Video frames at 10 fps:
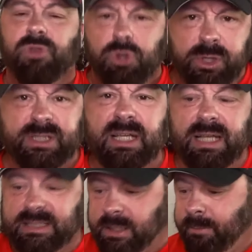You see
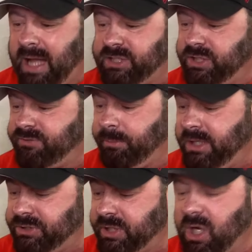these in matches from
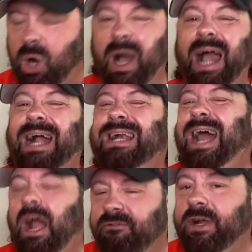years ago, and
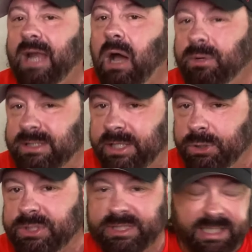every now and then
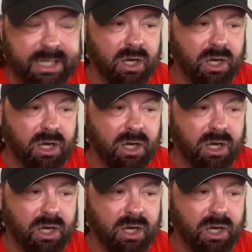you'll see it